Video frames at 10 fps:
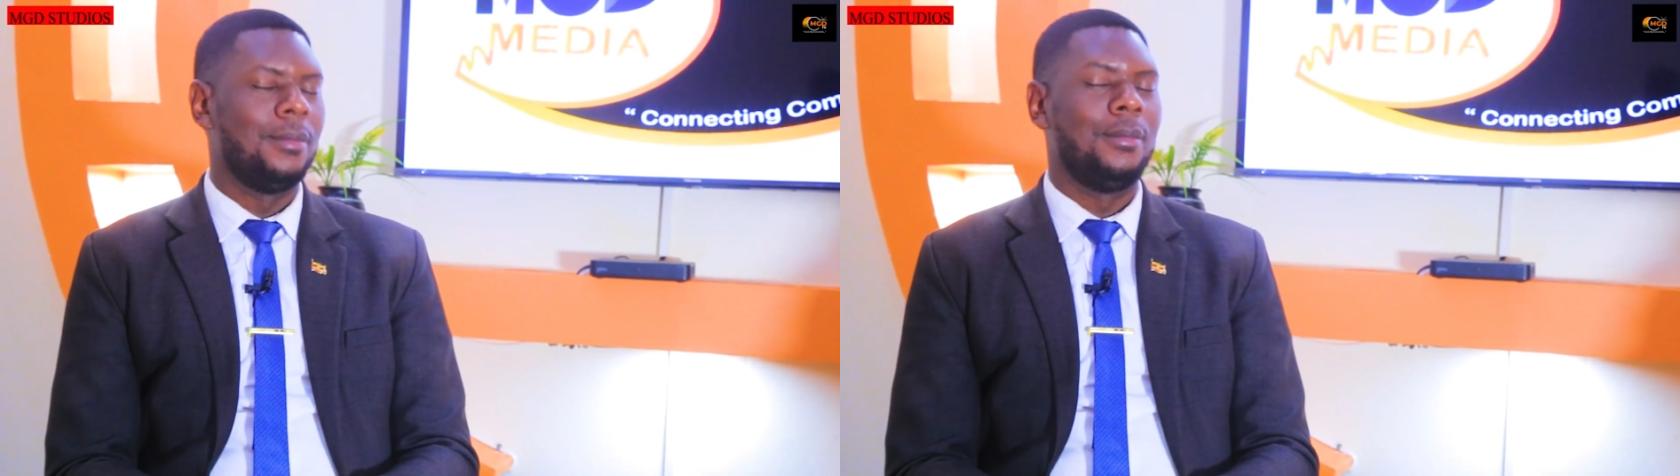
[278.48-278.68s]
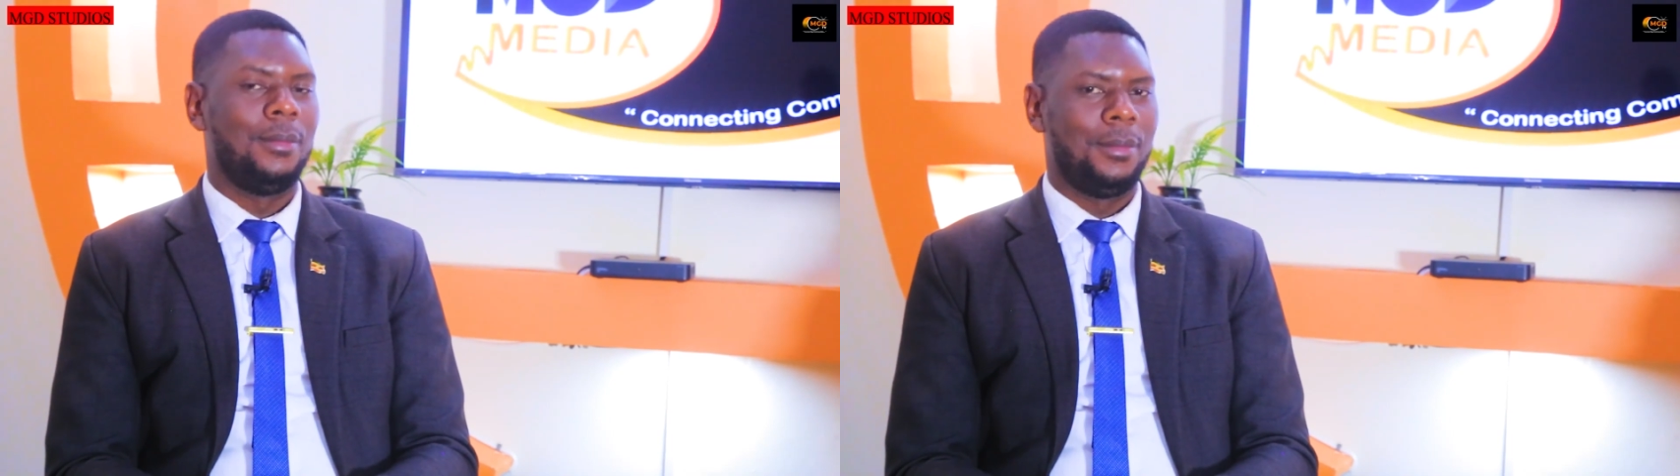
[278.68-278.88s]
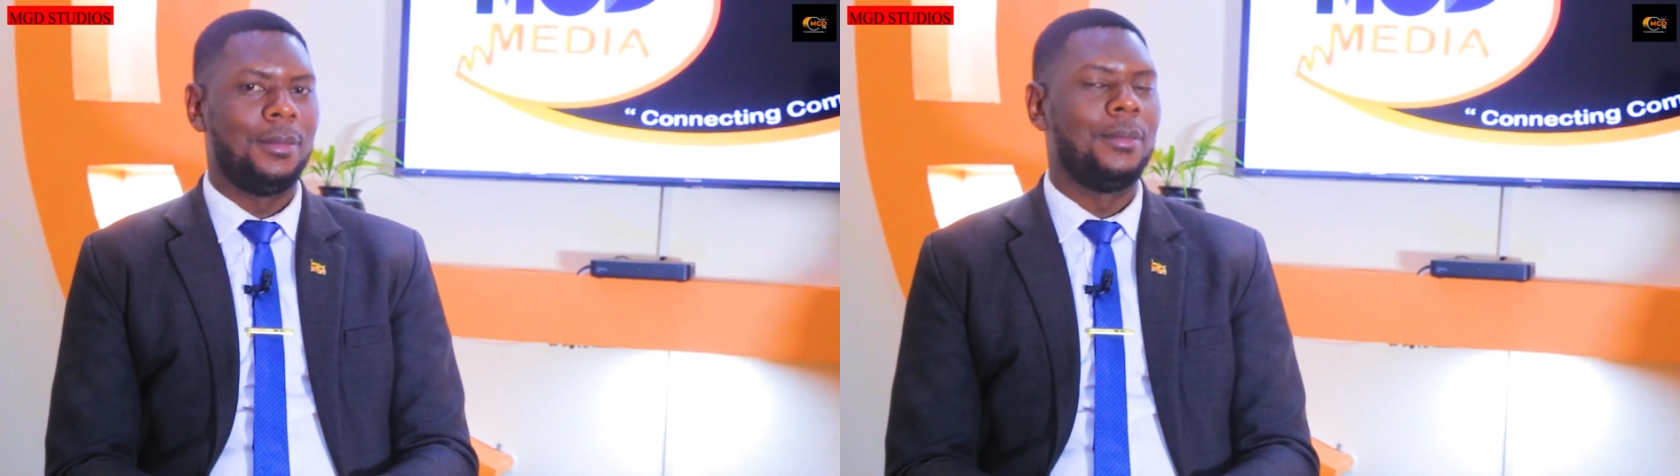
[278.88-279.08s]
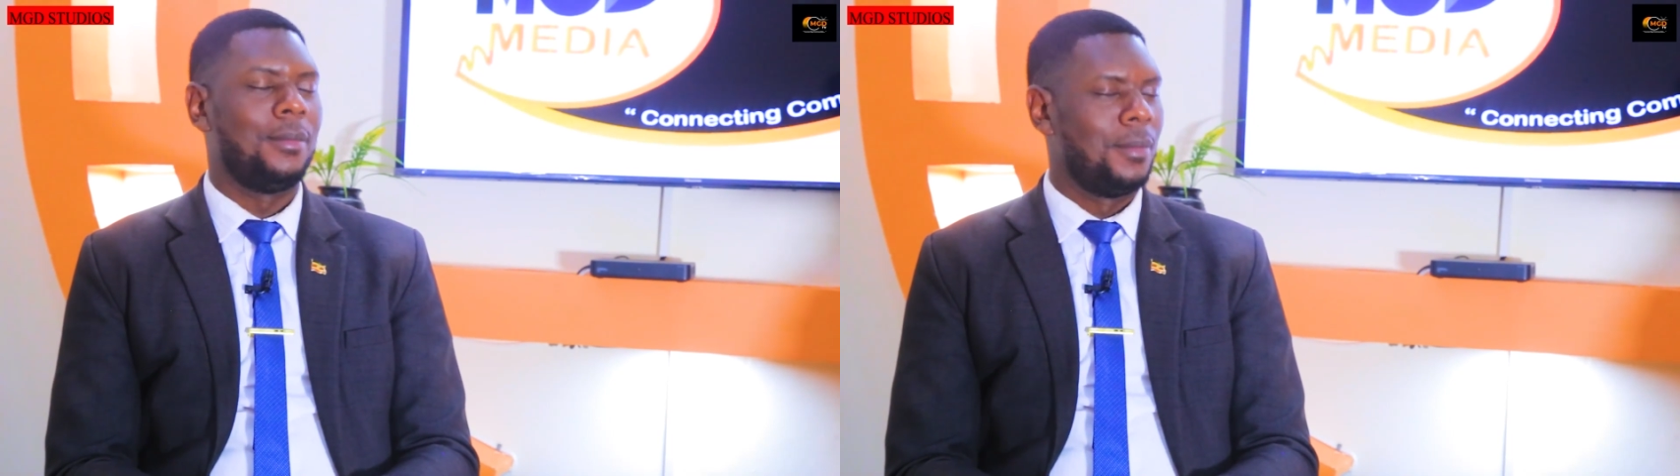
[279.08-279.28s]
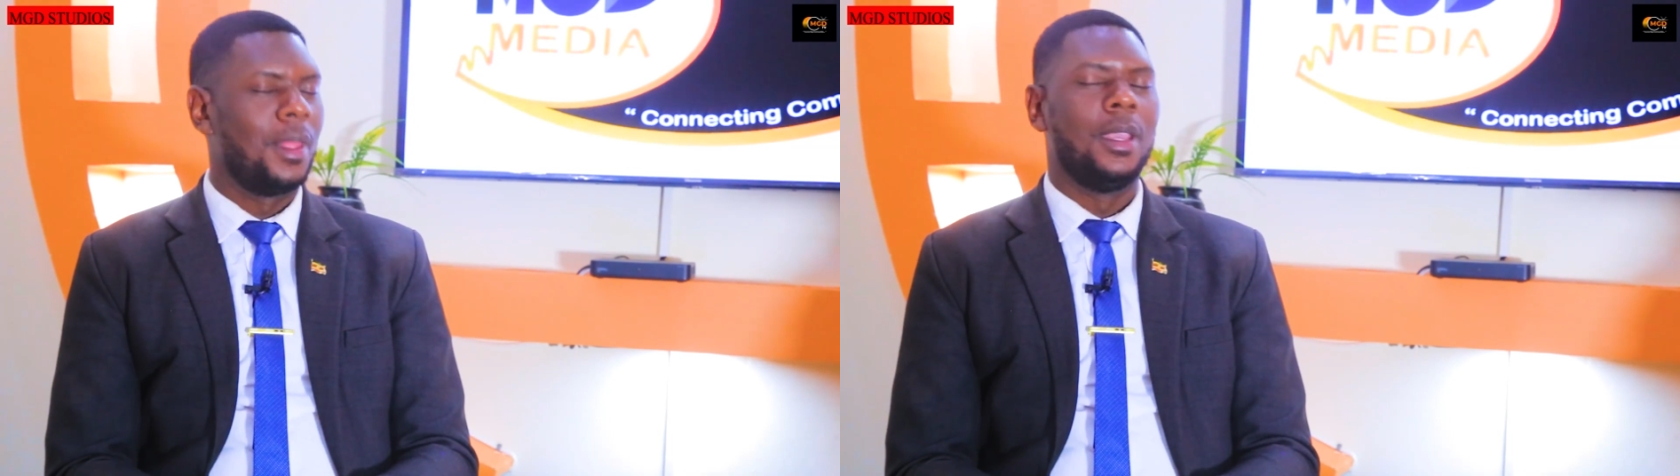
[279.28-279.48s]
No. Mm.
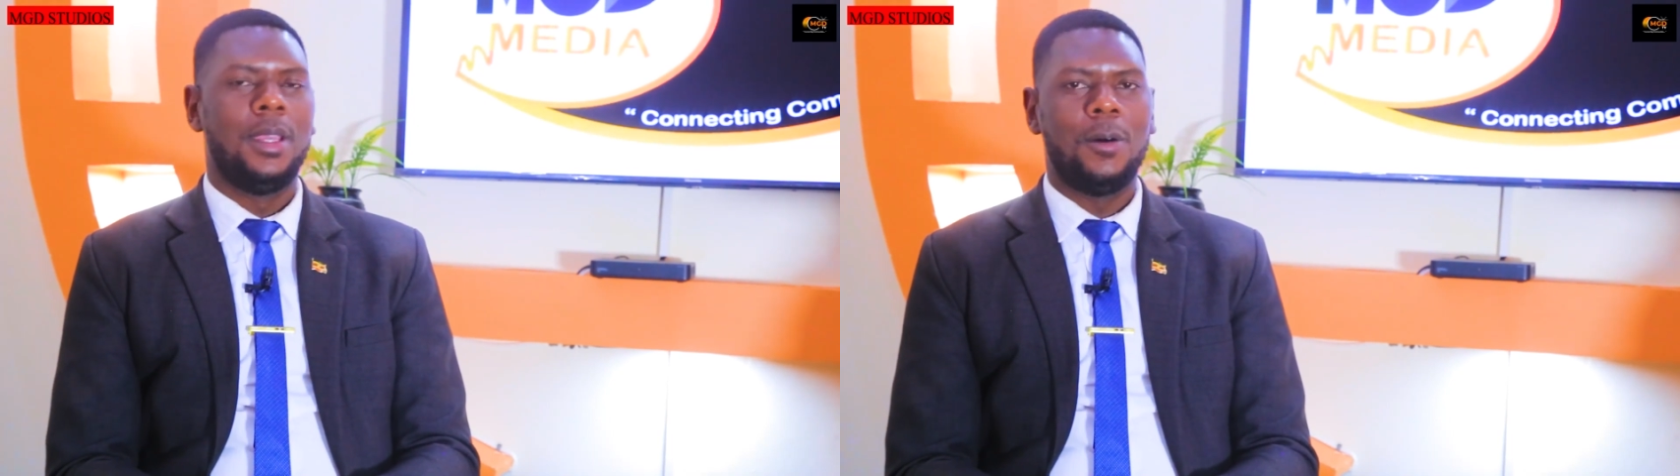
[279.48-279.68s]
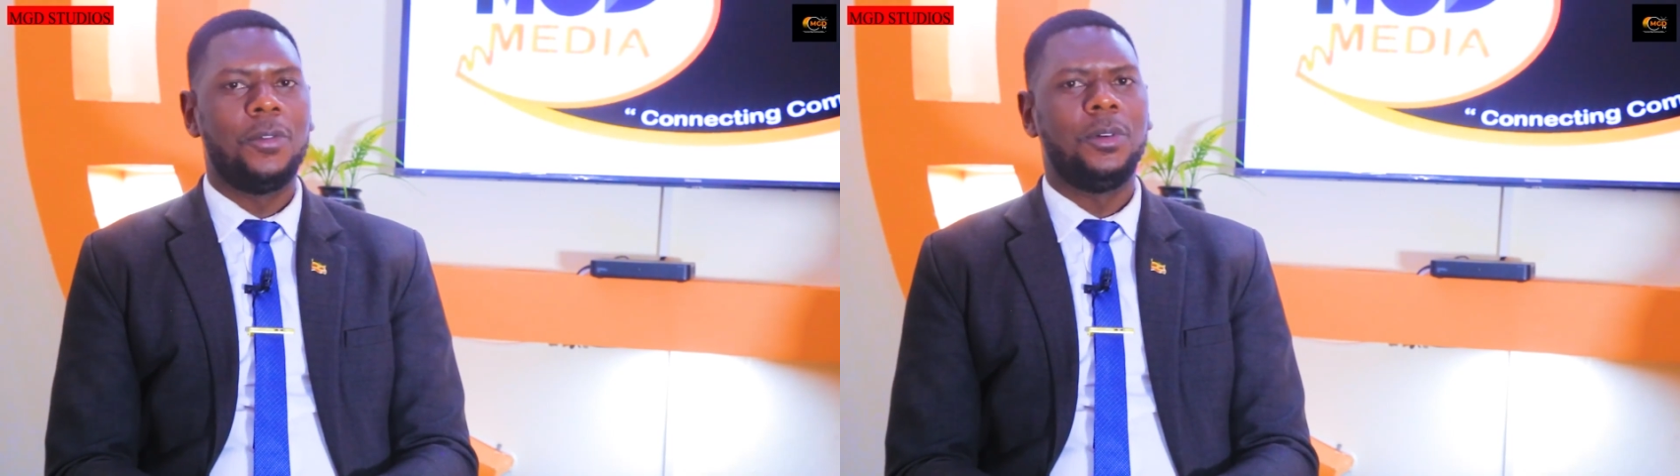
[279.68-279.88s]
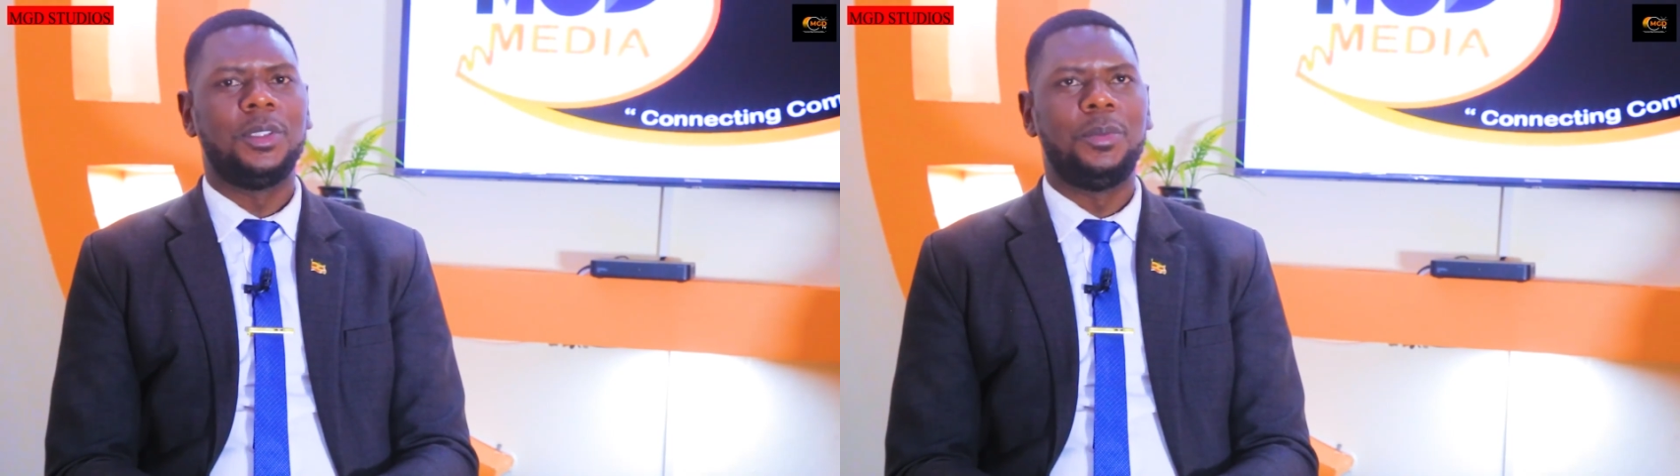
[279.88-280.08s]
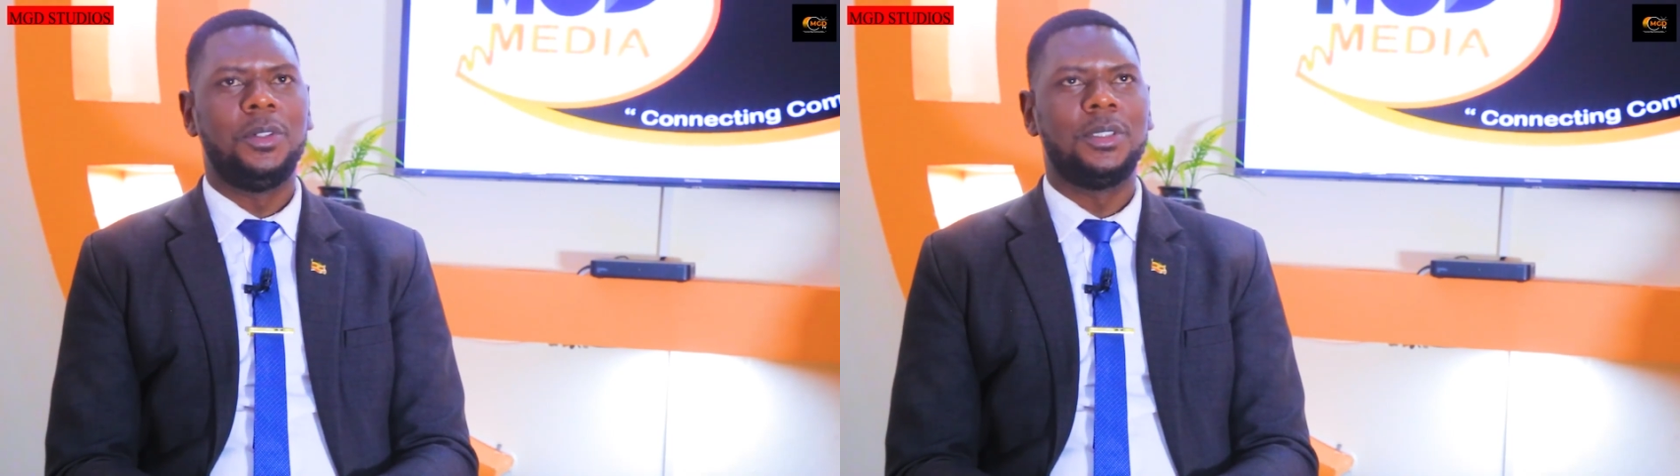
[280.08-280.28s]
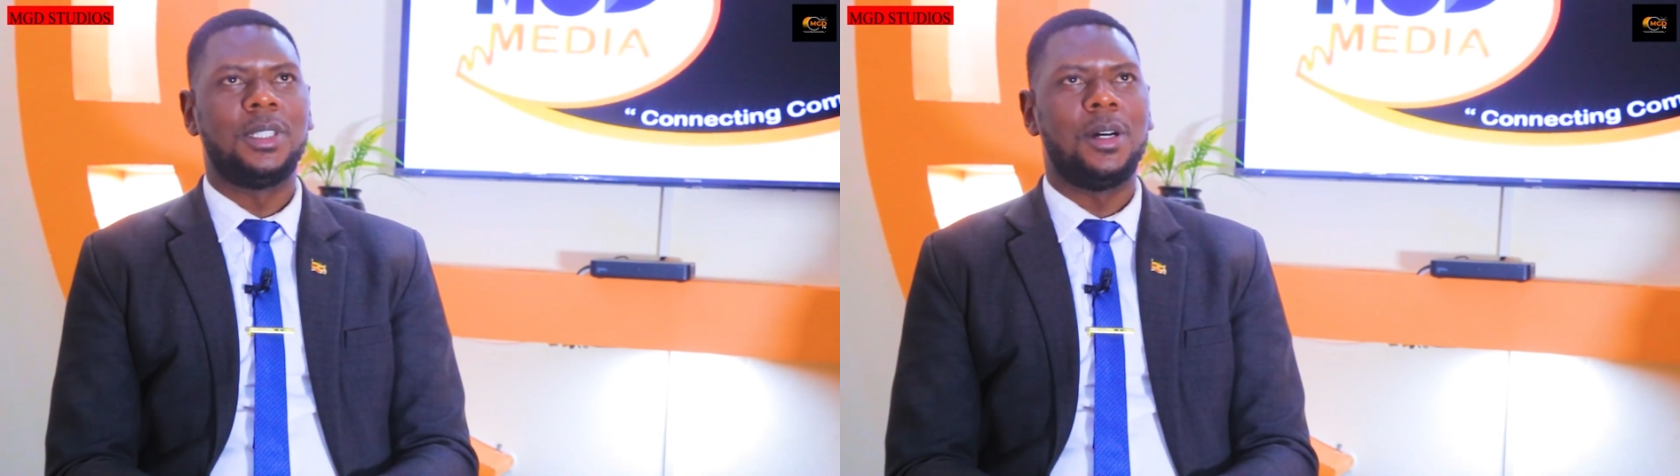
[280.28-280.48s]
Yeah, of course,
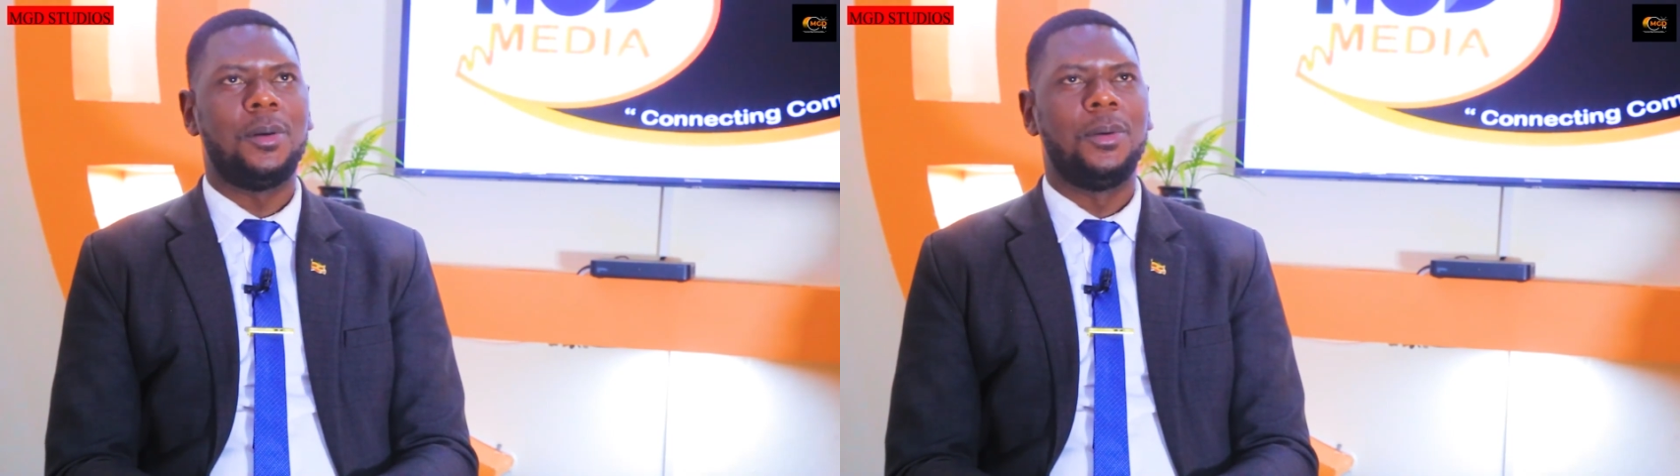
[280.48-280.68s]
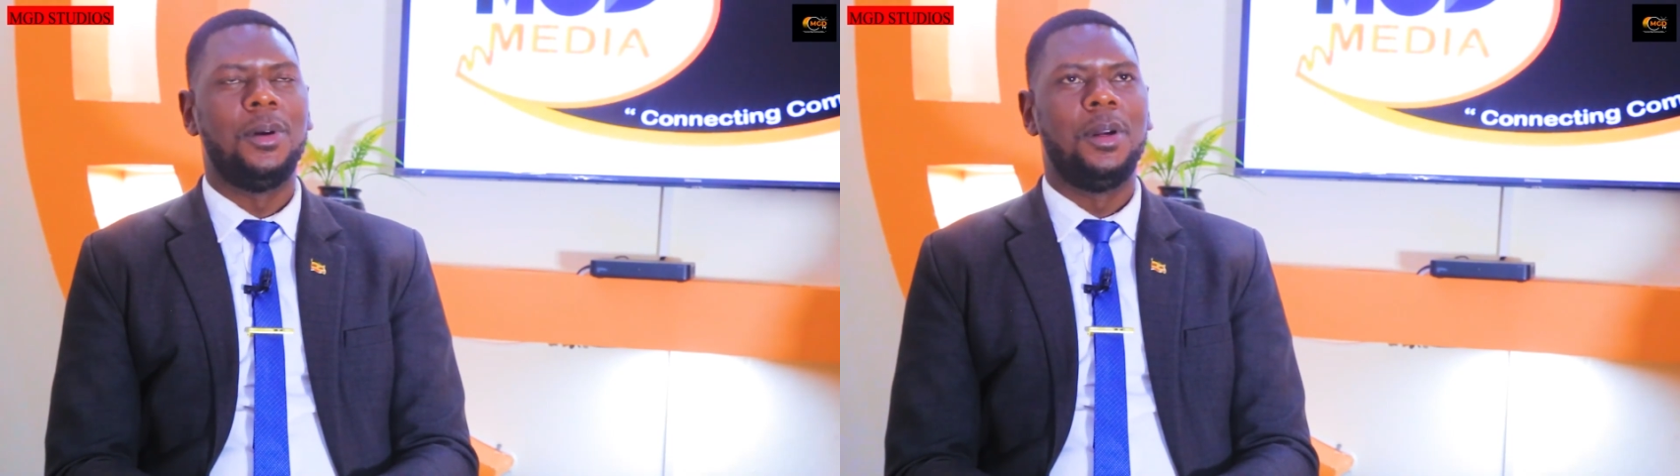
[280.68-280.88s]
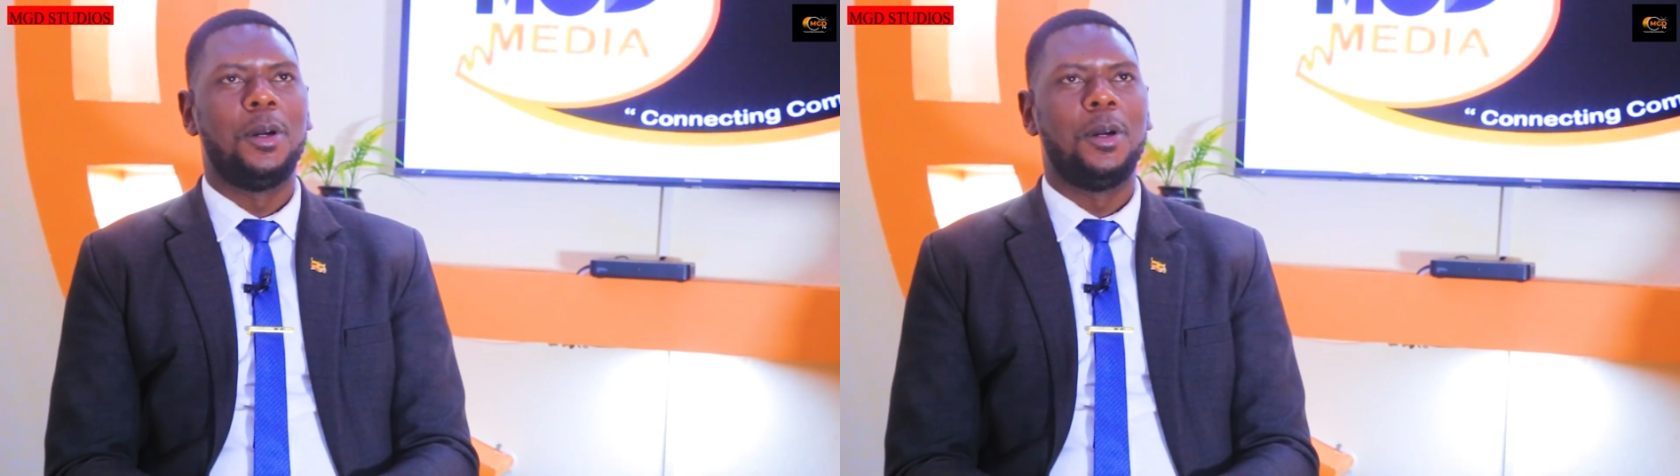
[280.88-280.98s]
because now,